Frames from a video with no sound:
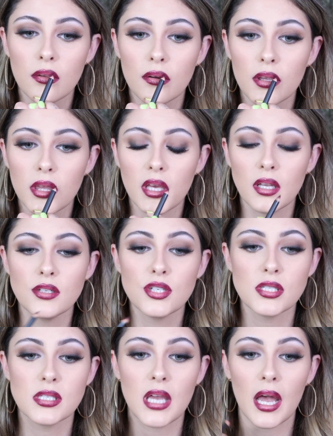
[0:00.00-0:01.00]
So again,
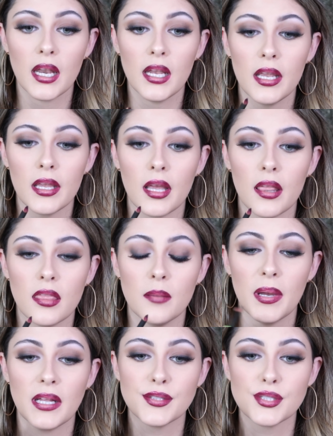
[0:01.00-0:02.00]
just guiding the
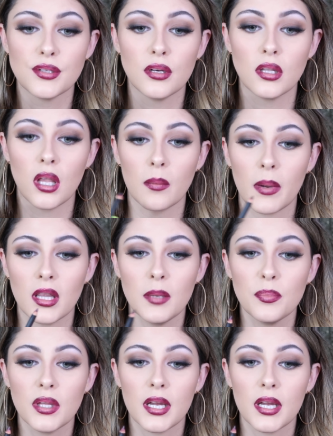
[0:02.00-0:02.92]
pencil along my lip